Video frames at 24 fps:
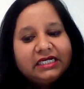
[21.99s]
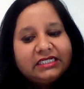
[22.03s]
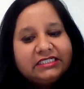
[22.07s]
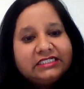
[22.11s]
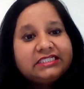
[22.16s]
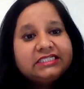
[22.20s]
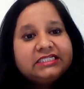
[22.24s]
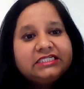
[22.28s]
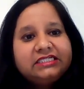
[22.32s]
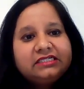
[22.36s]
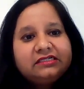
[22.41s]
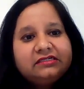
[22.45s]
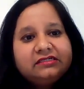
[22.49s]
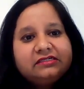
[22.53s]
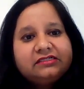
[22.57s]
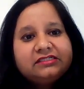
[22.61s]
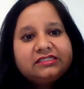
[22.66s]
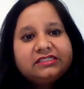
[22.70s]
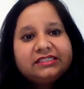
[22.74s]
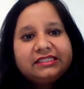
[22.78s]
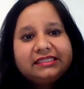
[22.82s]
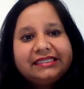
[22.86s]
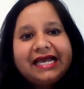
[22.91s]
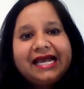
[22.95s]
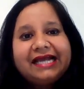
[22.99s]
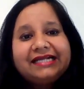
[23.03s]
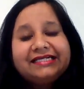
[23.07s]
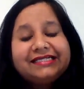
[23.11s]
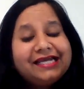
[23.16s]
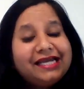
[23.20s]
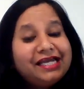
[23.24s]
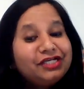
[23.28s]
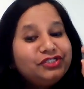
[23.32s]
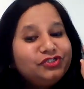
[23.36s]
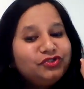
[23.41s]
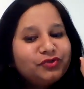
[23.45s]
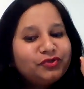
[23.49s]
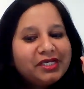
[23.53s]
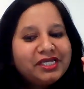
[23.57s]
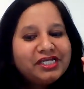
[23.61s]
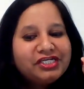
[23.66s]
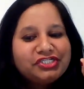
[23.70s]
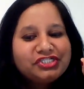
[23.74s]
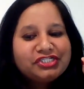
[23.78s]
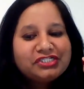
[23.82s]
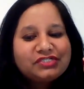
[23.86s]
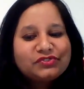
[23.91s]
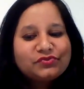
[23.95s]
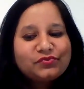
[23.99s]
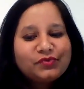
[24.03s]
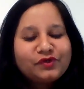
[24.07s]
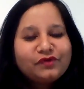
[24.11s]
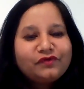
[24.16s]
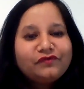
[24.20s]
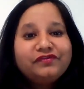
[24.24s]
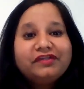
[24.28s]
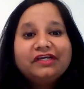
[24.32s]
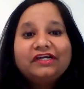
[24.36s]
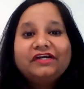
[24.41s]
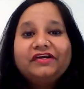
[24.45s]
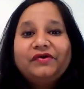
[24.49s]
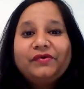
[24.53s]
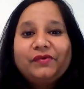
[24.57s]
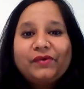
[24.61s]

considers that education is one of the